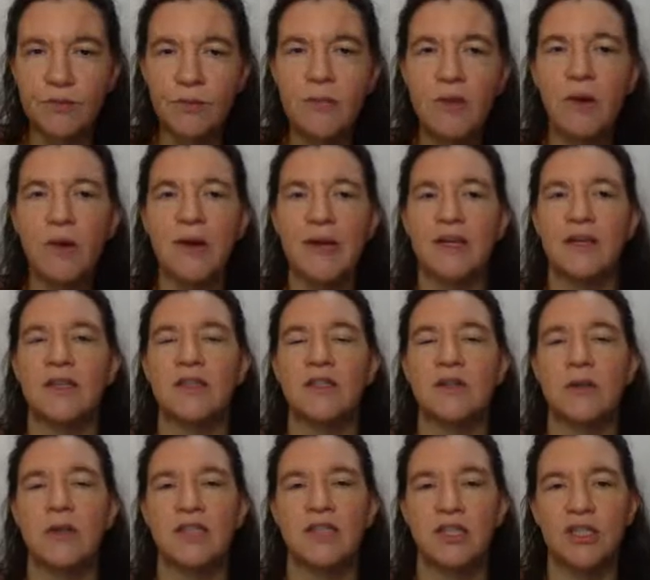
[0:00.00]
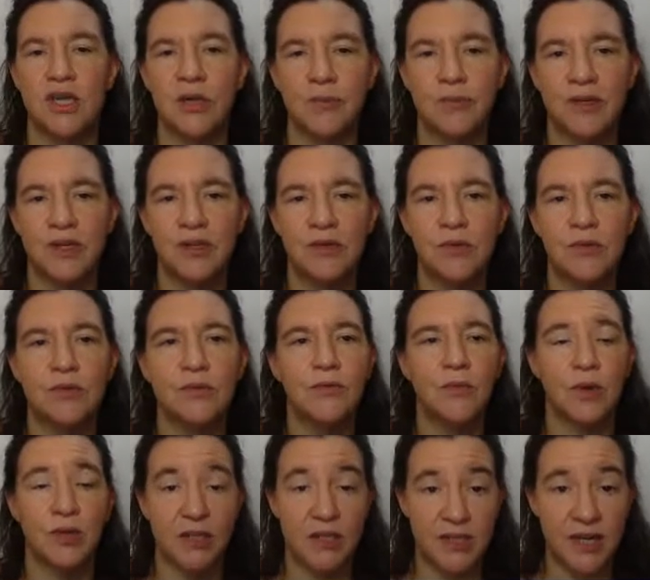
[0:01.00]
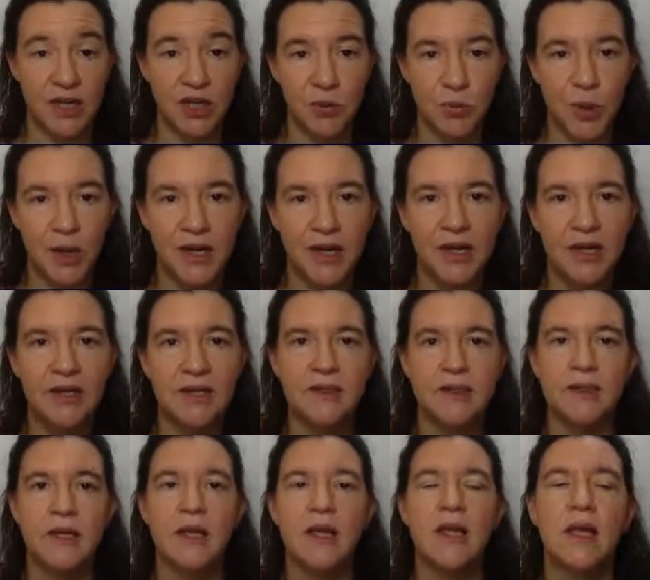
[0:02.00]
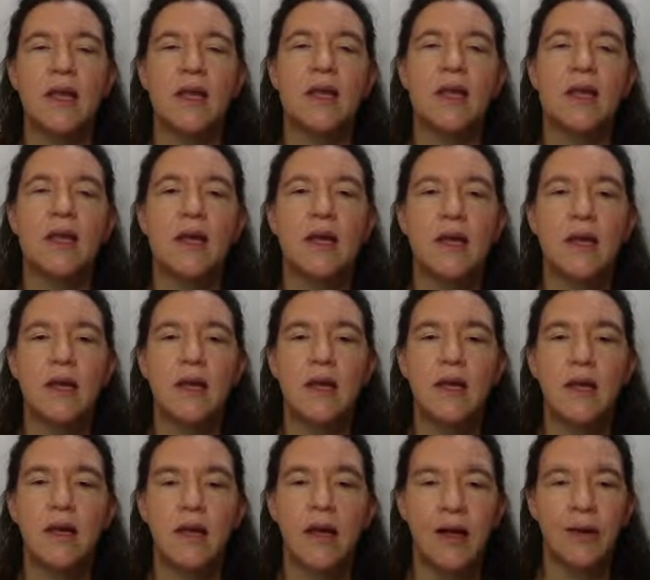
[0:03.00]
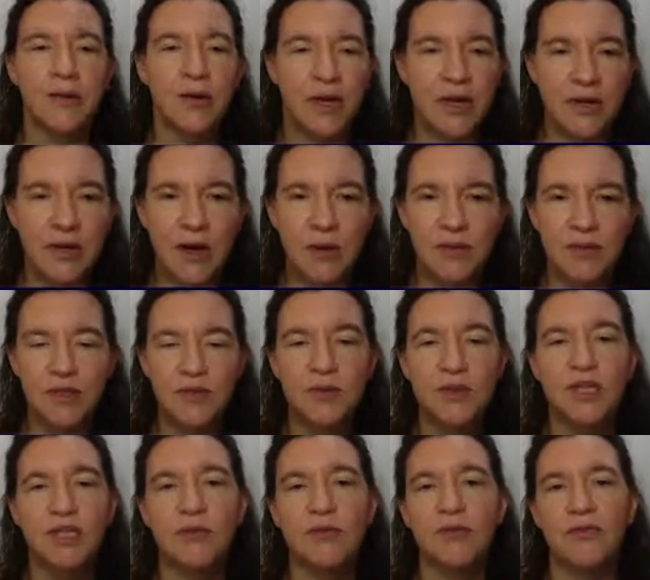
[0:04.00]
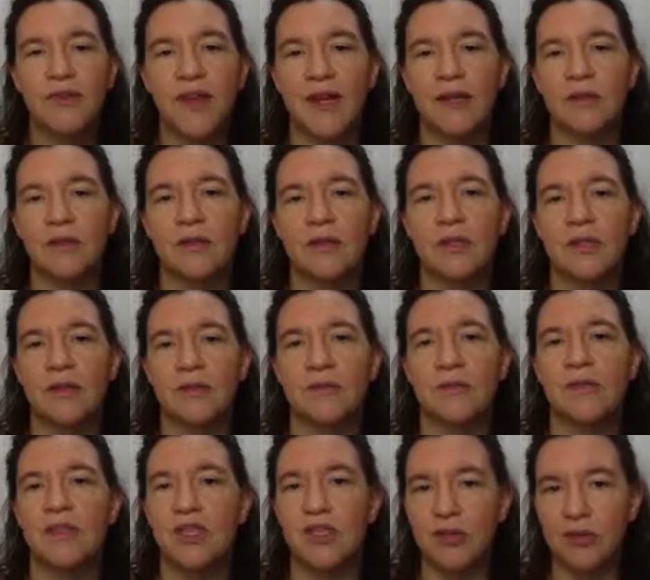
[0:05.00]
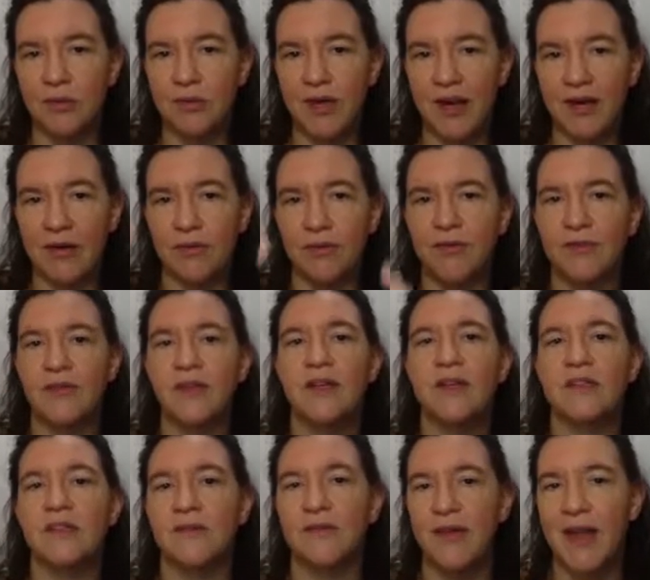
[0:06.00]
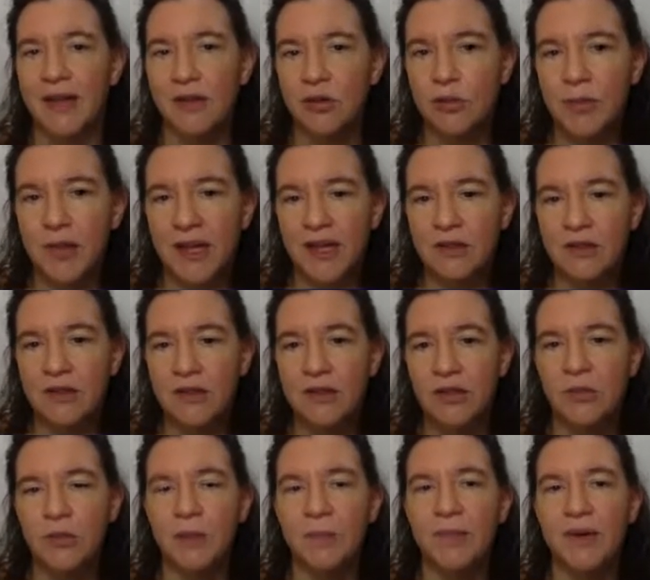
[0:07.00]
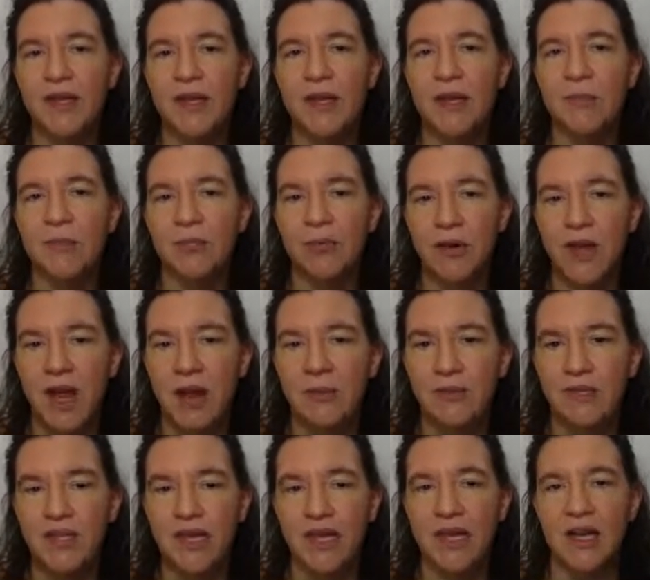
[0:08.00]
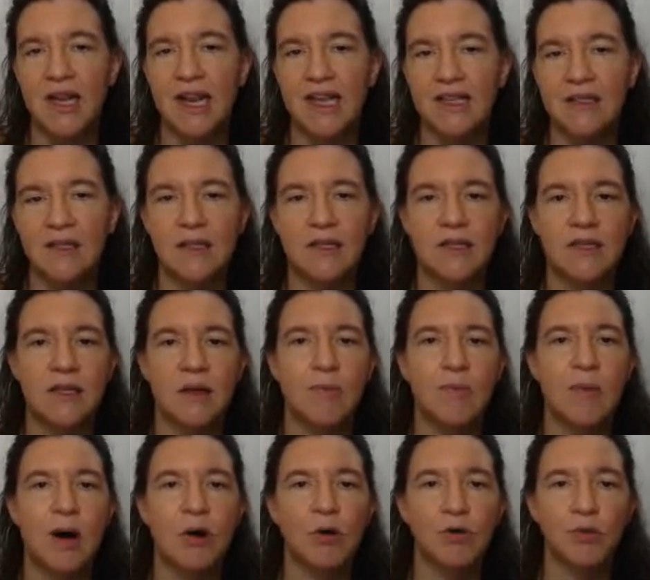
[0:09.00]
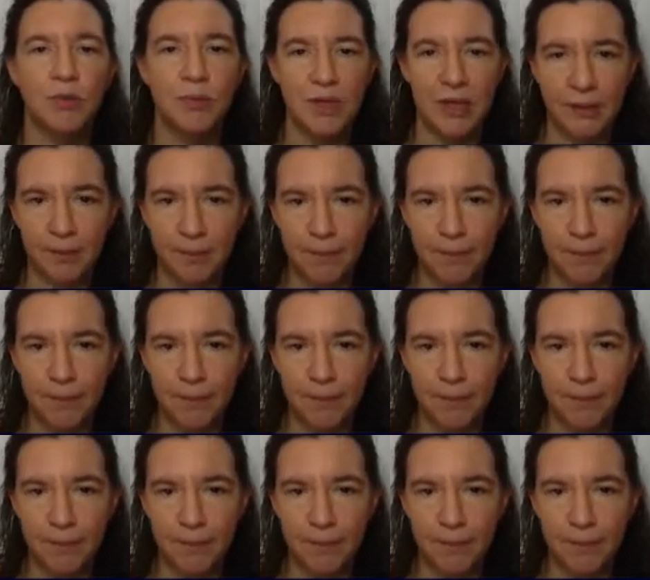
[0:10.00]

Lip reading: All right, so let's jump into what stage one does. I already announced that we need to kind of fix a factor base, so we're picking primes that are less than some bound B.